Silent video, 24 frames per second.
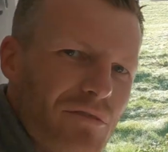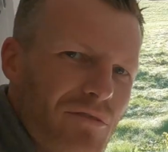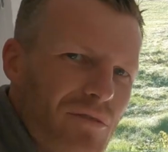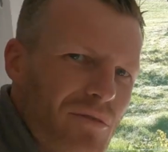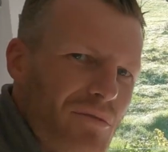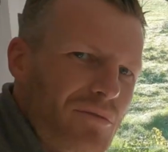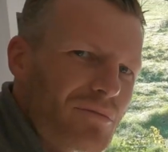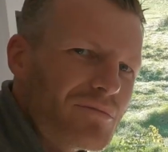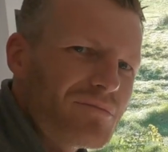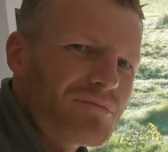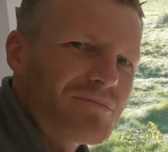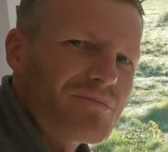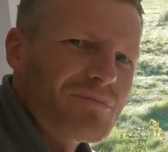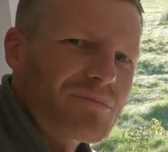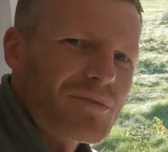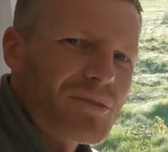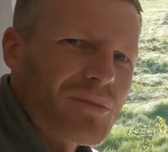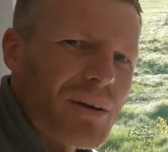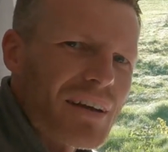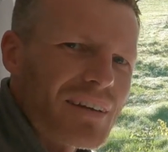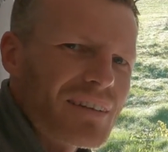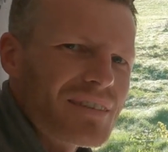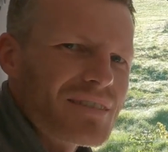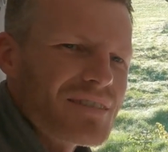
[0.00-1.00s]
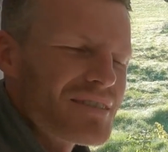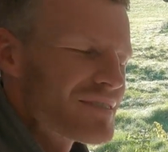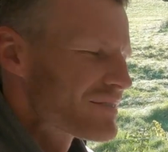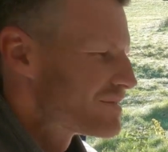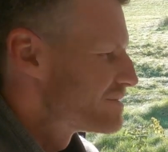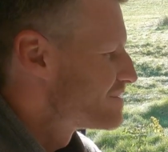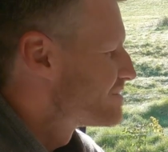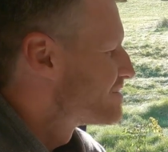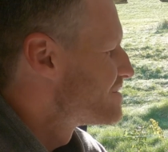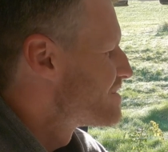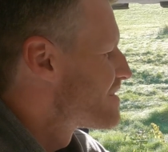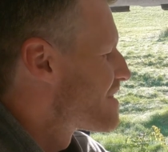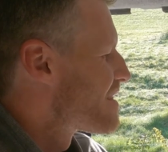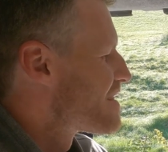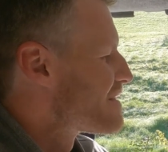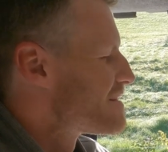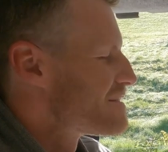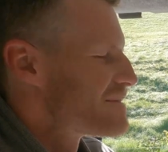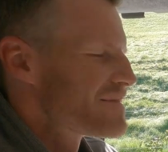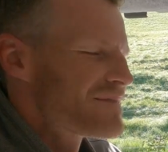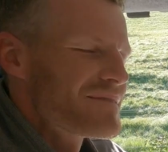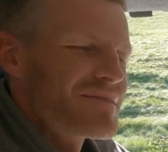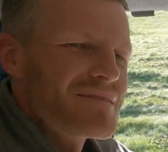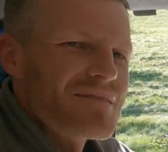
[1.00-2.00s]
of fruit, crackers,
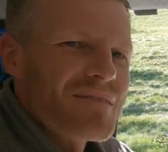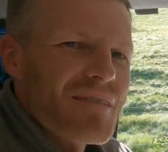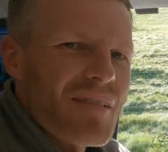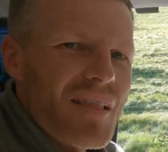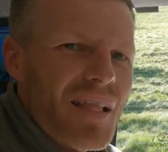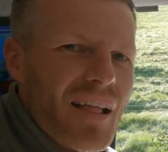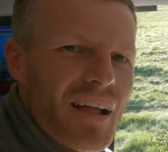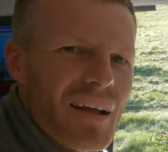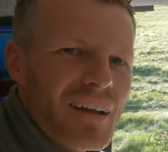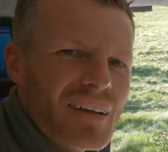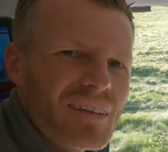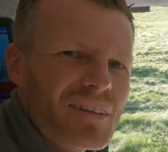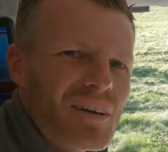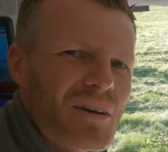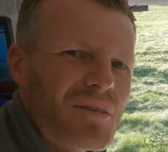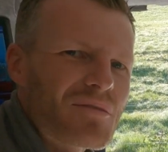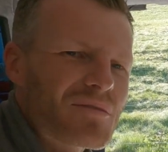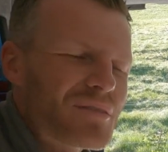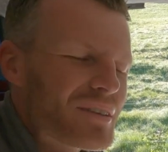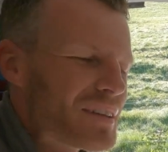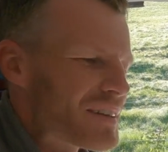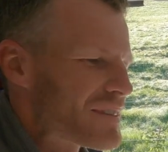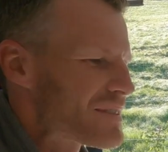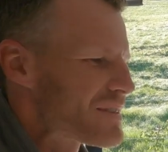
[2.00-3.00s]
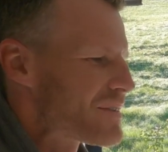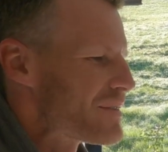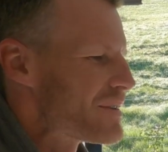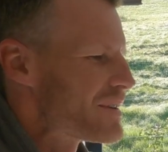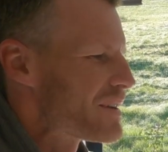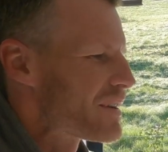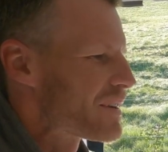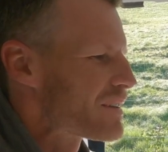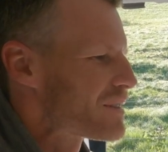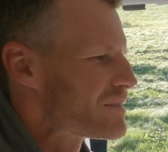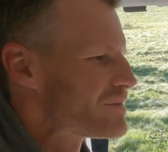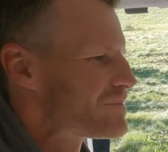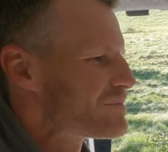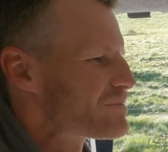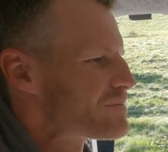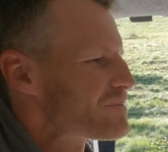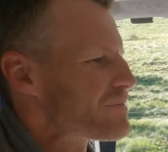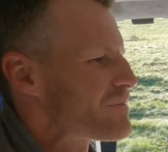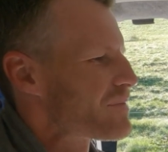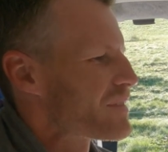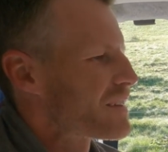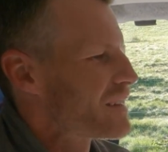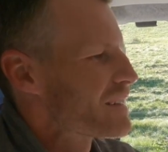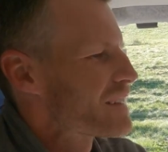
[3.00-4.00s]
cornflakes going on.
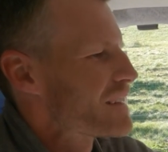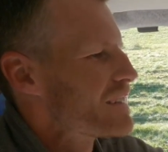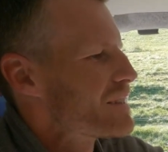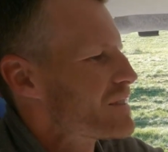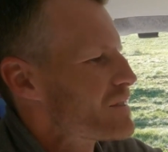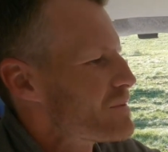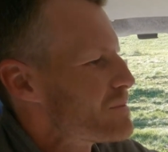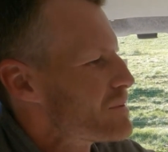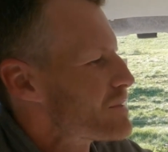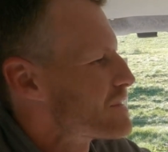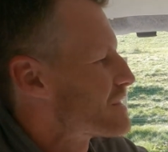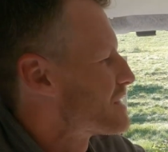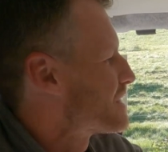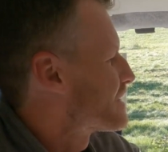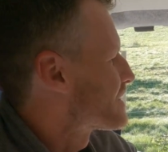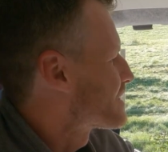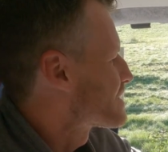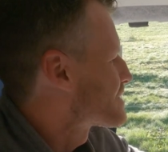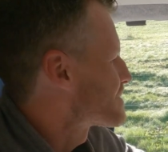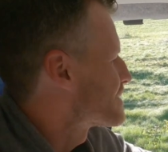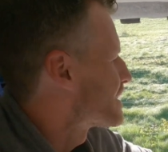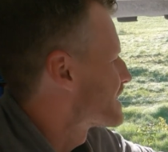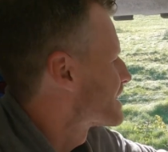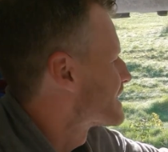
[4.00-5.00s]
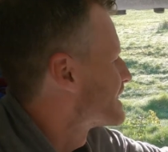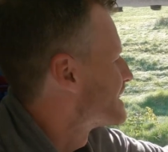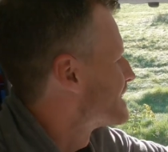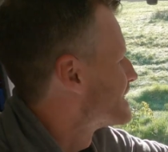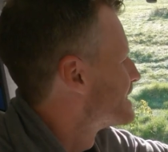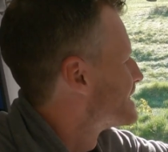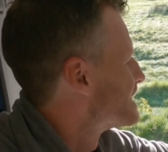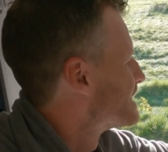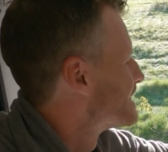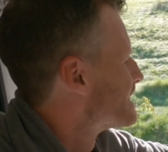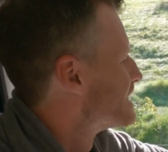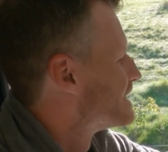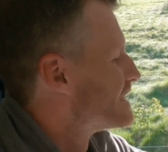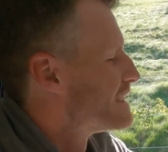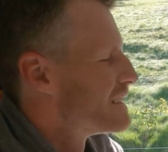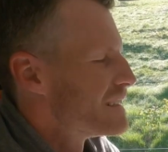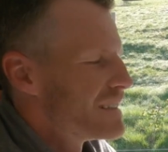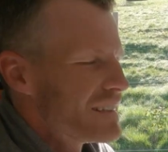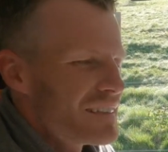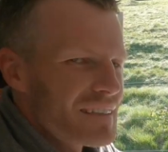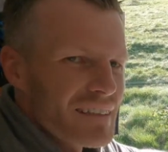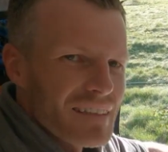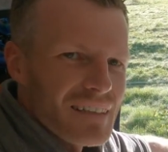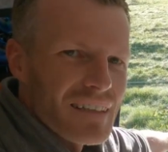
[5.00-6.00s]
I'll get a cup of tea on as well.
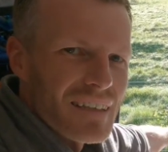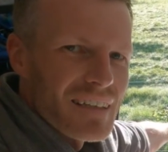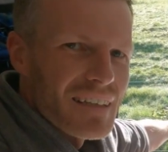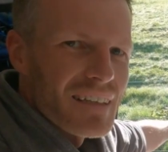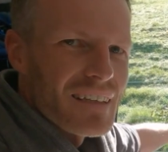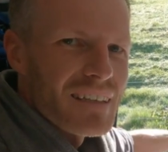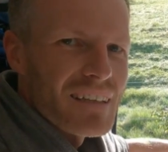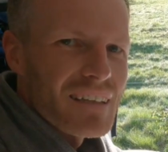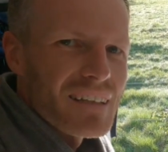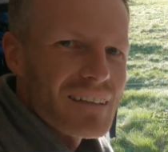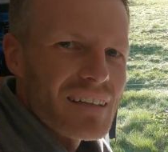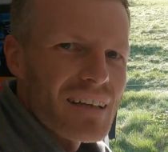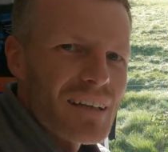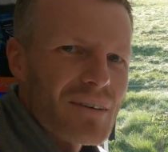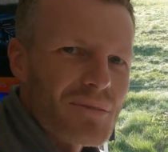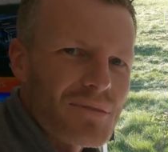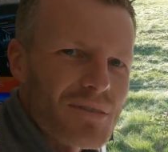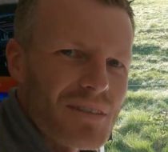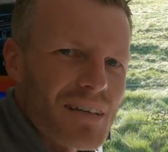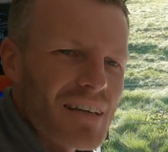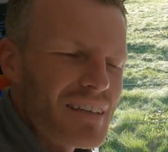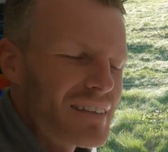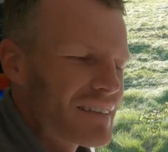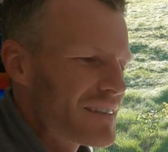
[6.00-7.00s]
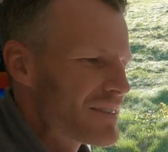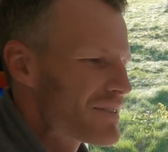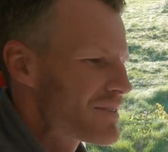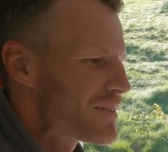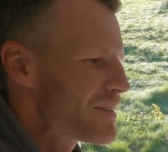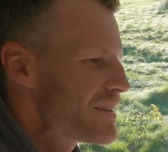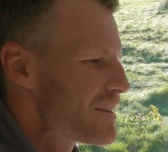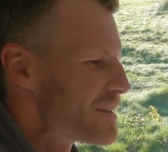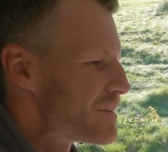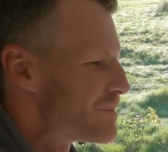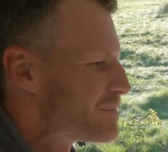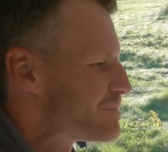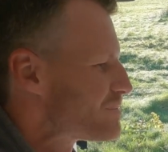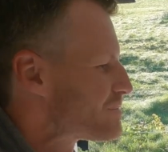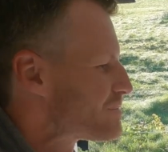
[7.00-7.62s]
And then I'll get outside and enjoy it.